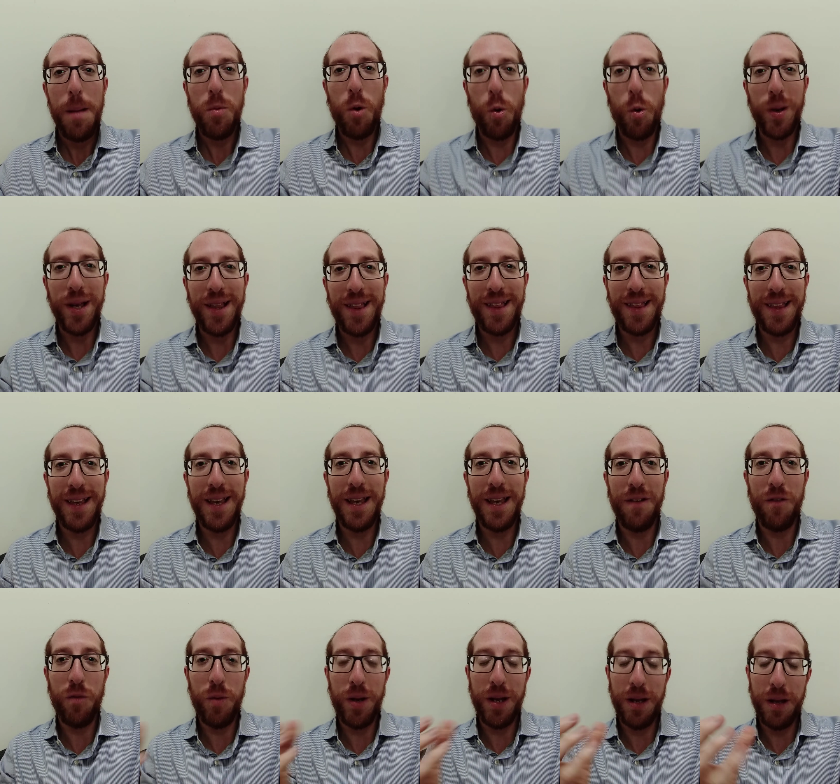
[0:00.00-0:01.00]
But what we see
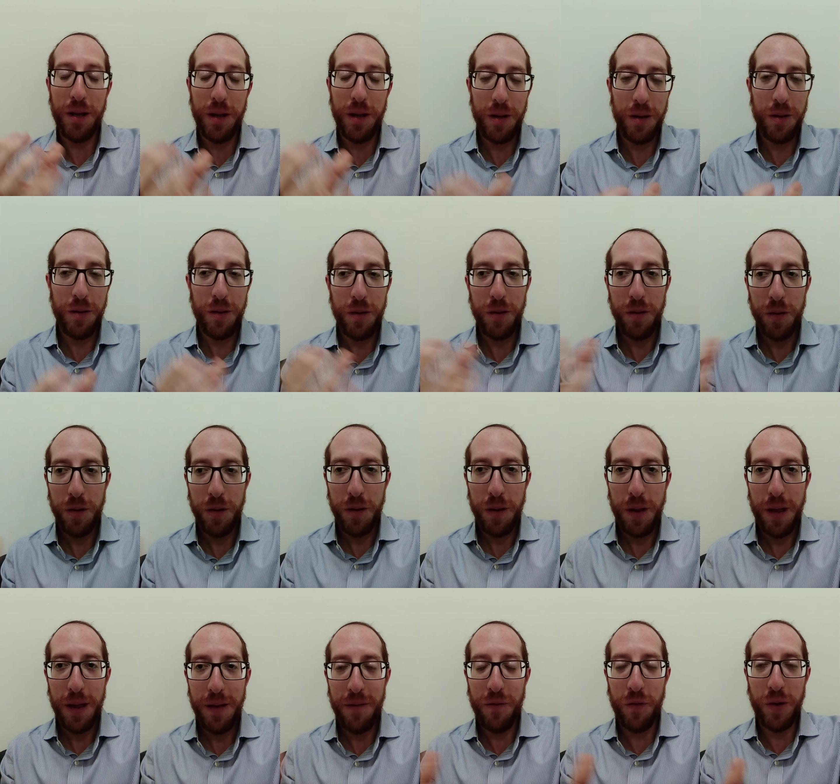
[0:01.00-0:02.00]
if we
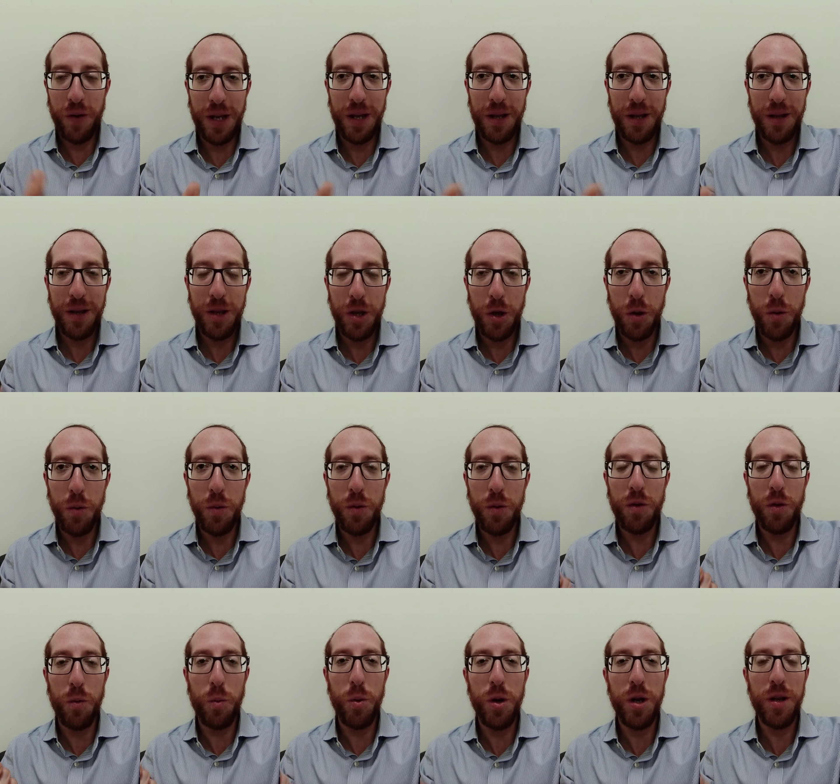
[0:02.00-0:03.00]

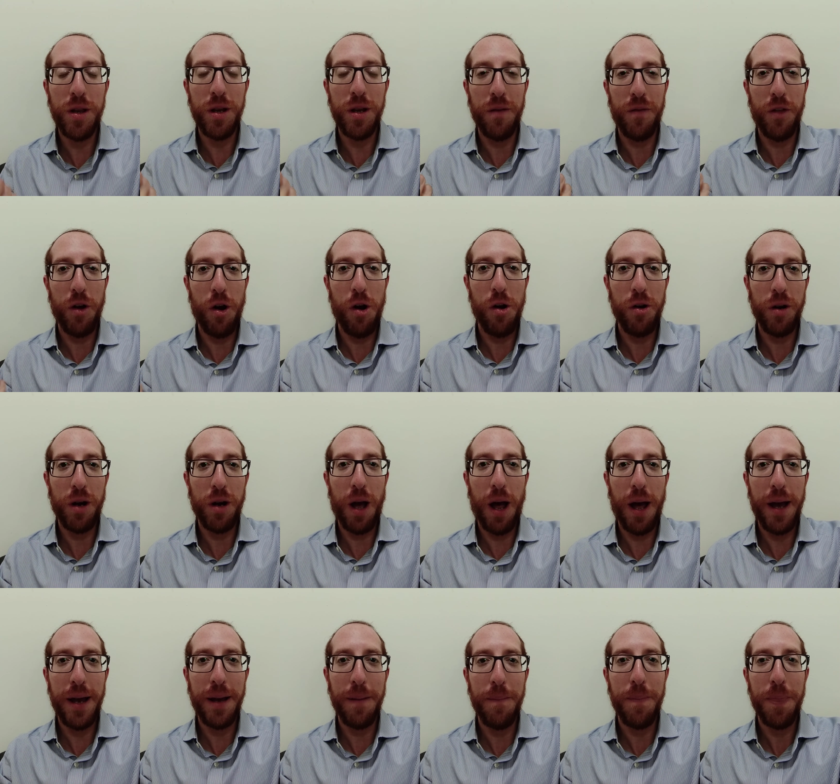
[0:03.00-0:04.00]
use the wording of the Or
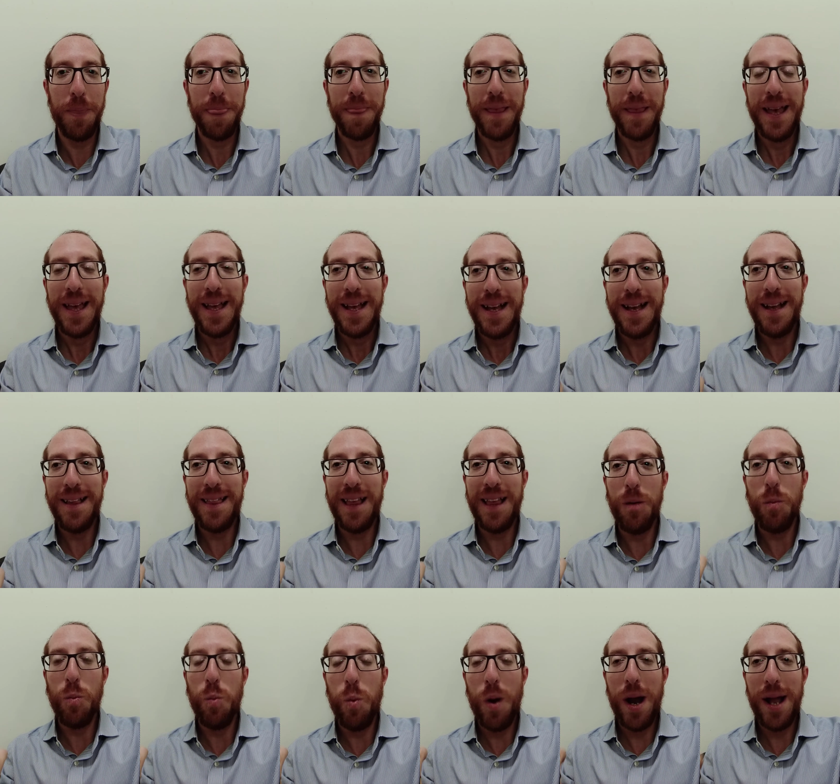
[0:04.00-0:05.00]
HaChaim is
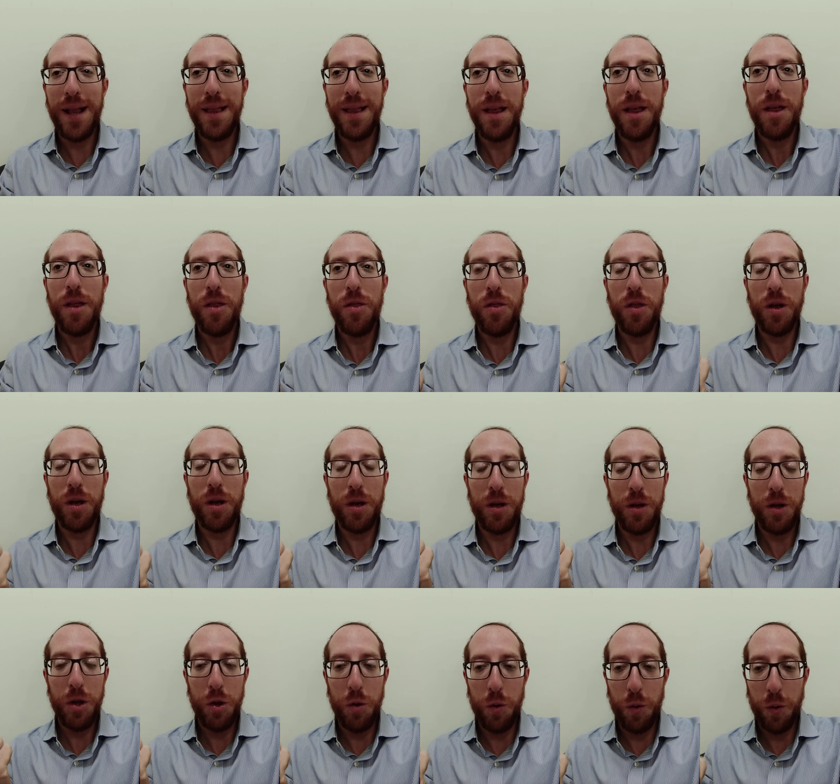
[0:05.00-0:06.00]
that when
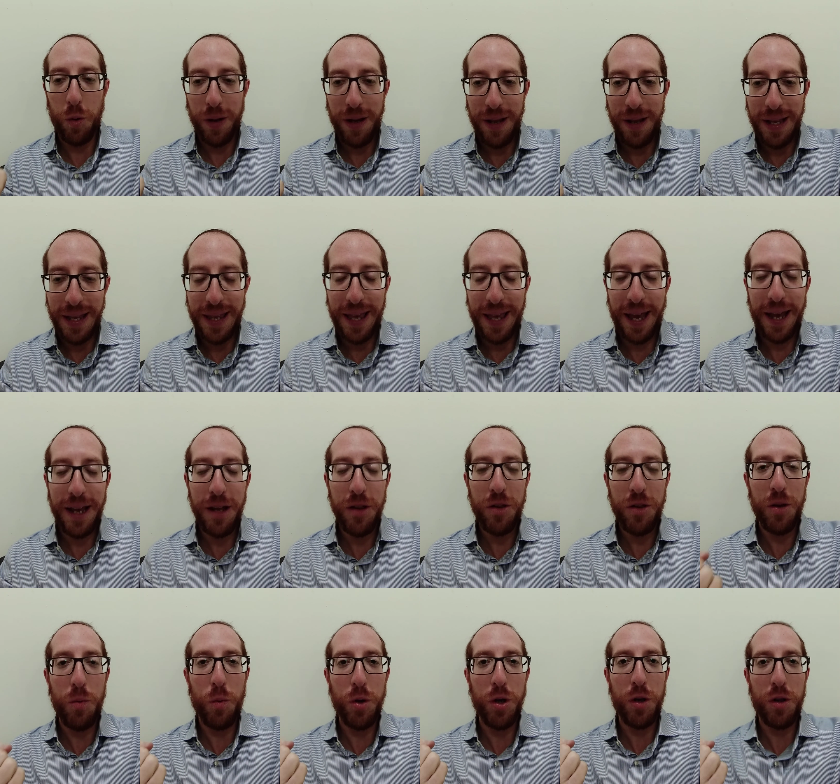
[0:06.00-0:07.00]
you're
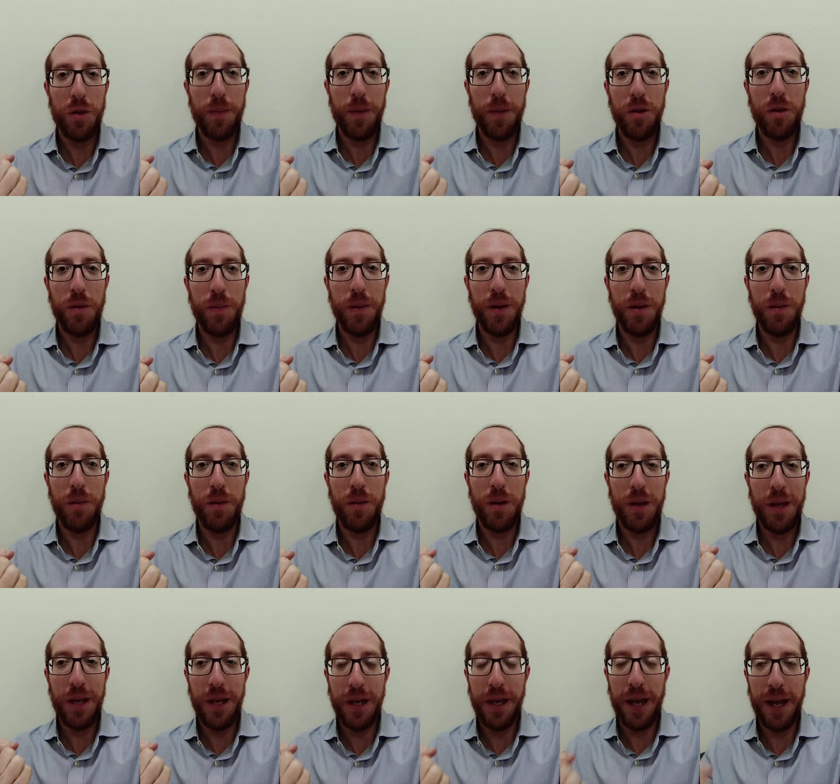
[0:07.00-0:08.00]
engaged in what you're supposed to be
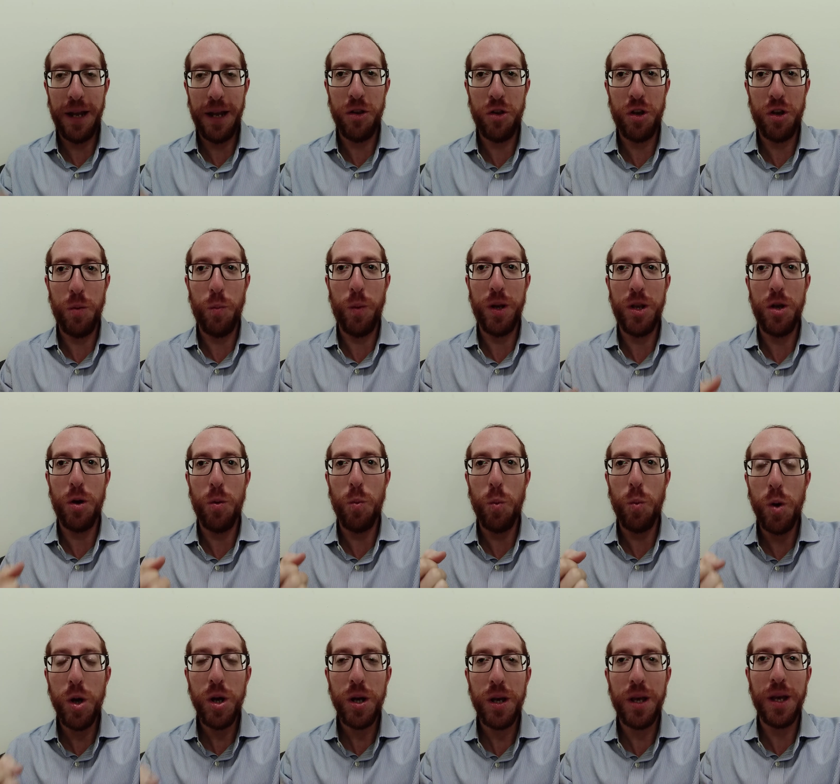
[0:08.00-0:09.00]
engaged in, when you're
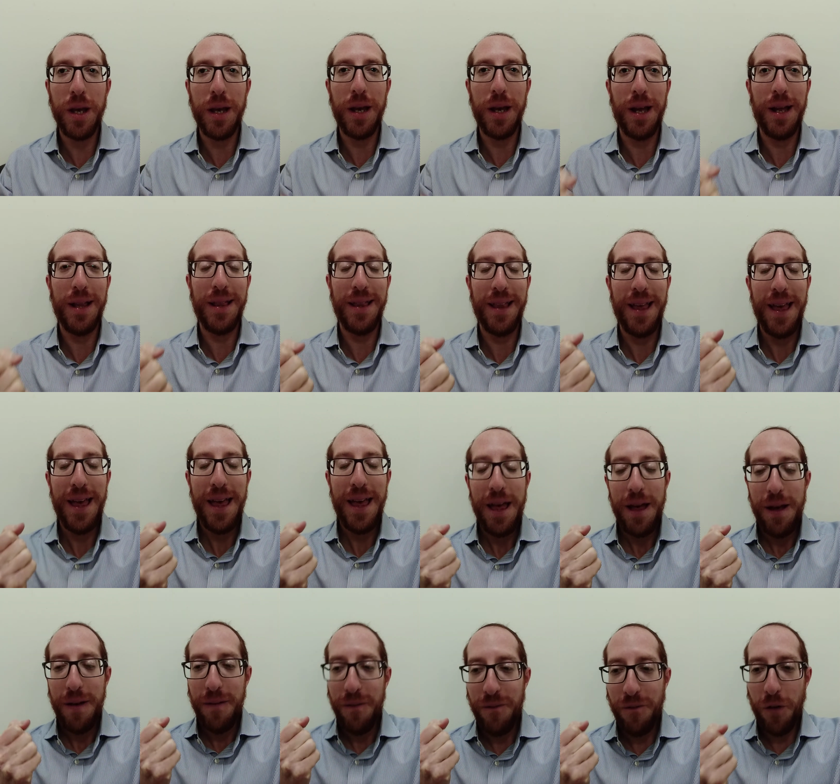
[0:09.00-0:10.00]
working and
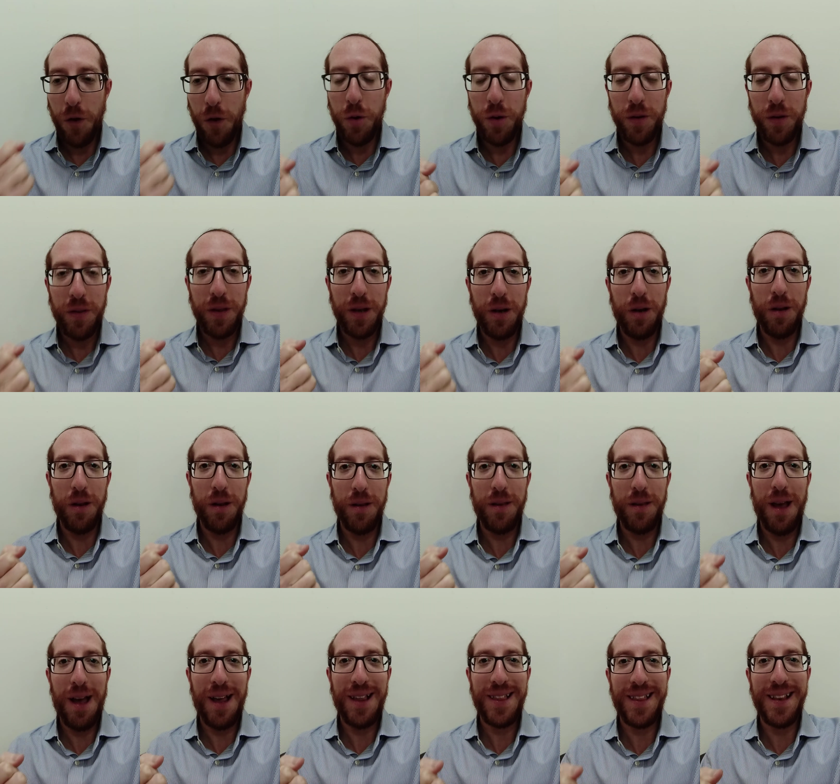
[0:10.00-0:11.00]
focusing on a
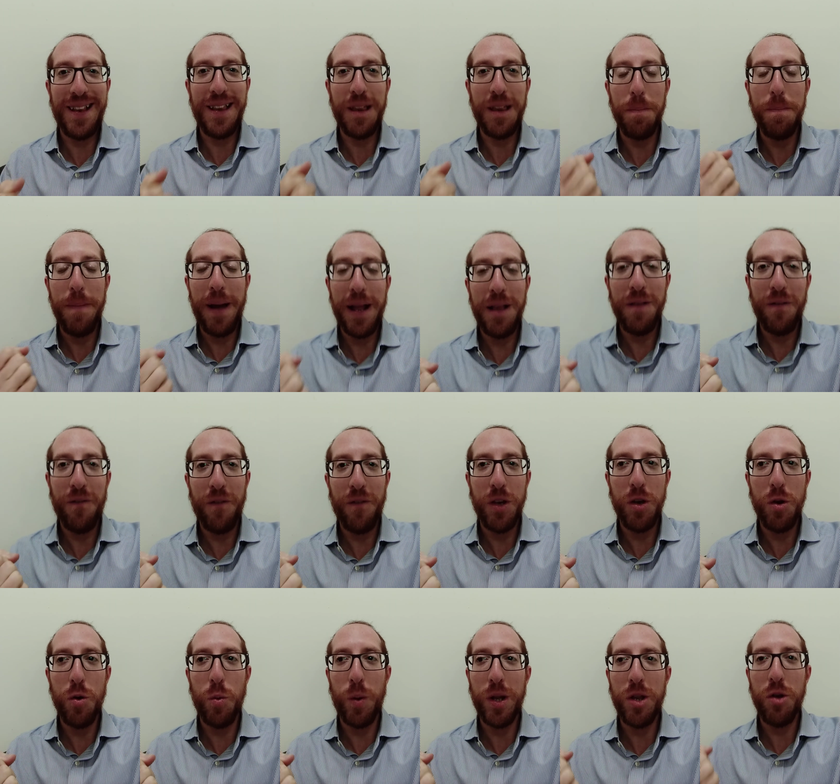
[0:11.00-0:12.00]
task that is meant for
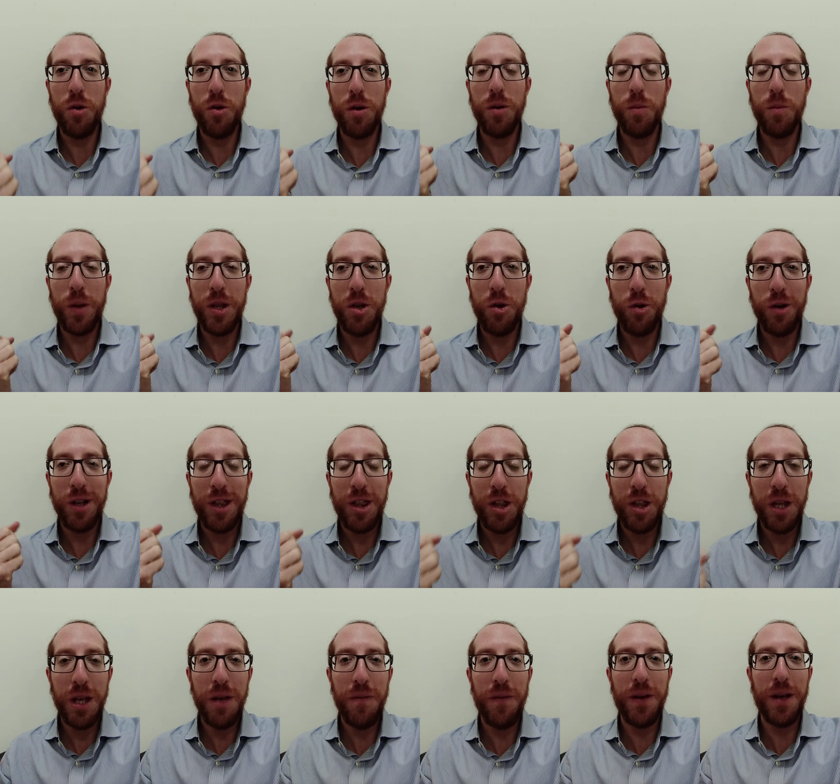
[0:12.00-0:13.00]
you, when you're
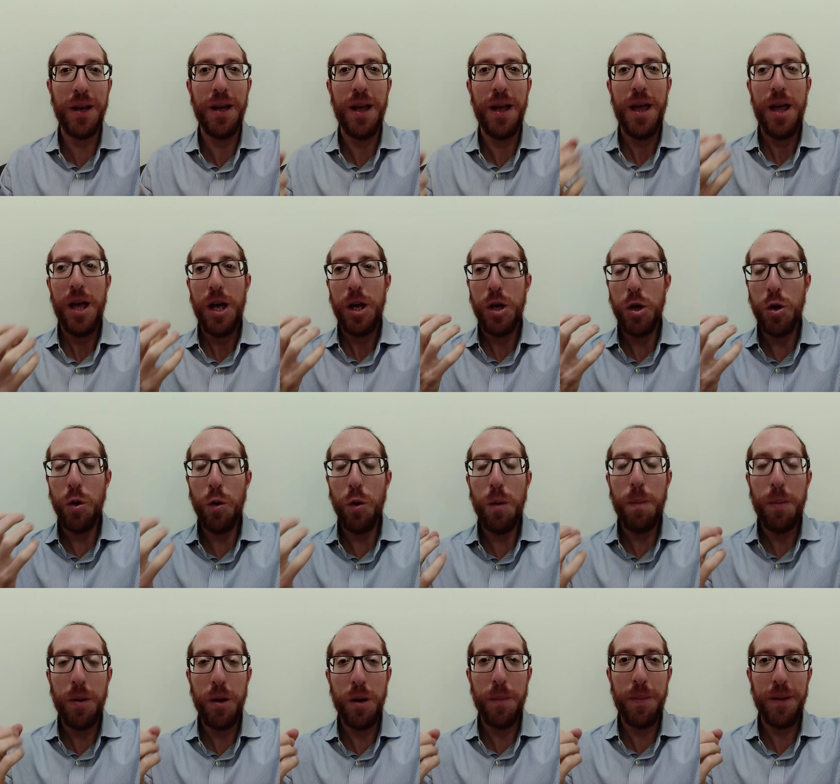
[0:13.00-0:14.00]
achieving
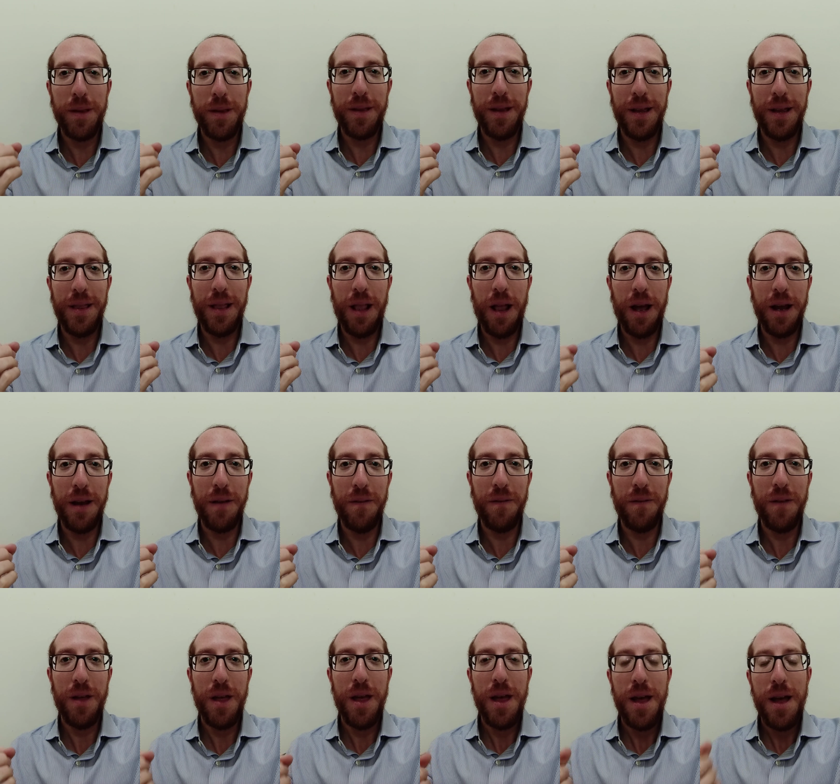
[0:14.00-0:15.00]
your purpose in
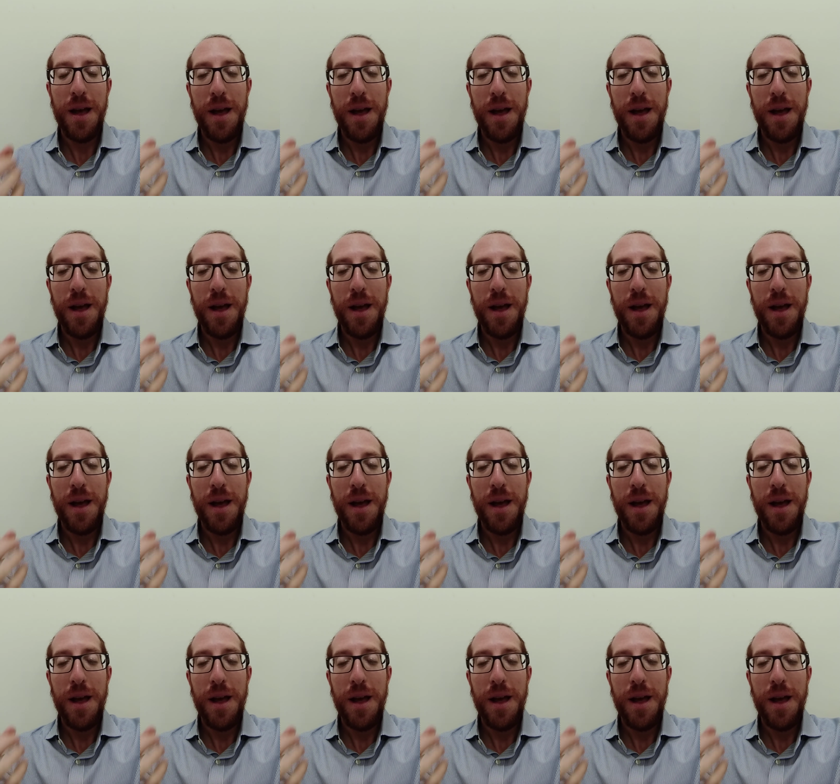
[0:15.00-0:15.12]
life,